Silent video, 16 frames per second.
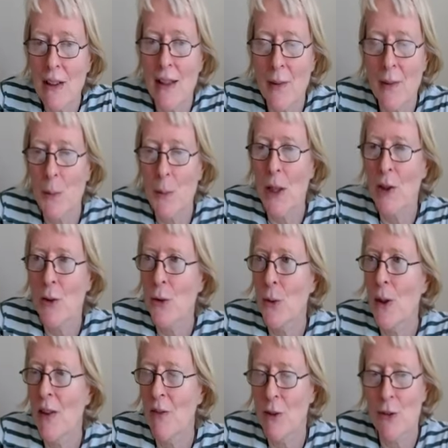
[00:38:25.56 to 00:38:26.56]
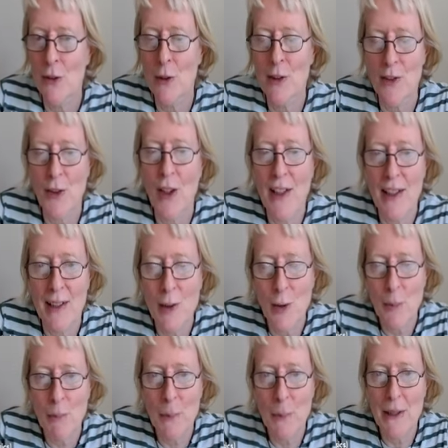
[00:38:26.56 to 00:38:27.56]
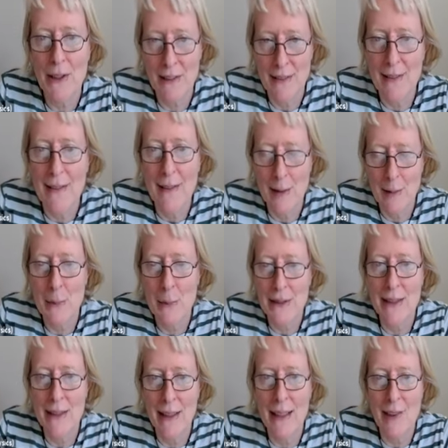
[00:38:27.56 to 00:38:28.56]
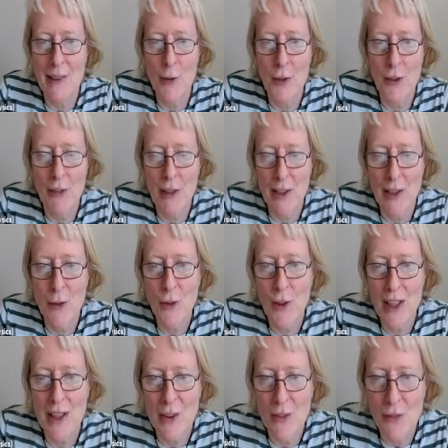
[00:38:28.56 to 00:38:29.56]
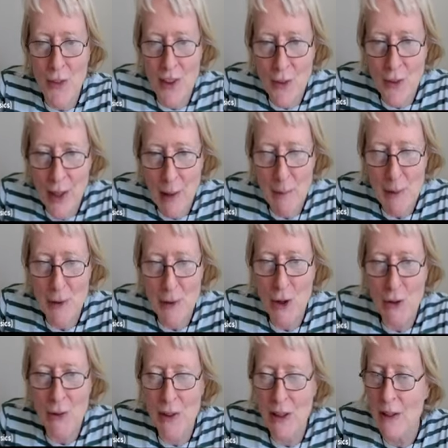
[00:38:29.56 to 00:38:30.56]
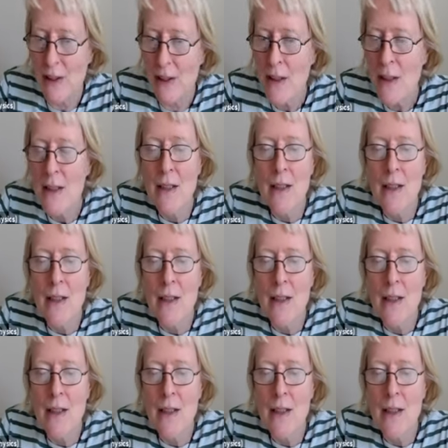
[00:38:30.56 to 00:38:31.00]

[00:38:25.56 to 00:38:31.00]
Otherwise you have different signs, but, but yeah, it's the ground state of this Hamiltonian.